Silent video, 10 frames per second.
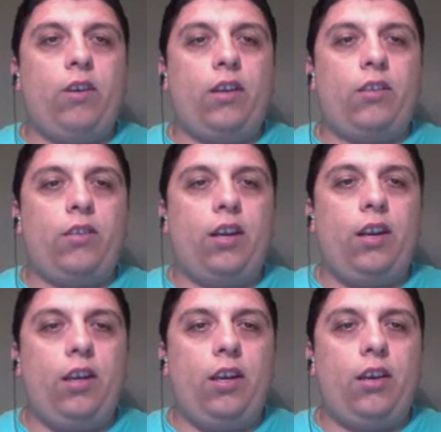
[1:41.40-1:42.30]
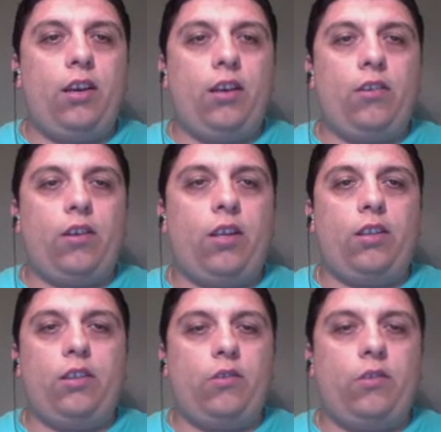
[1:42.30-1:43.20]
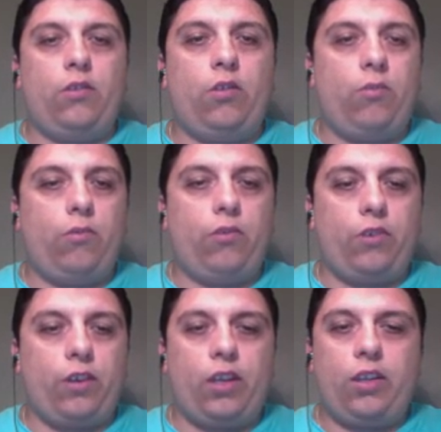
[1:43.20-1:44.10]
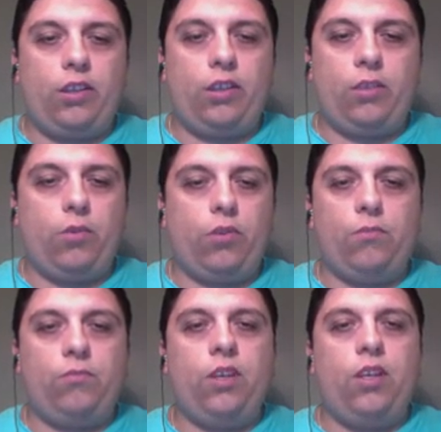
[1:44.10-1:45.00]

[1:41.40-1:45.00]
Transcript: exactly. You can add it on the top or you can add it in the bottom,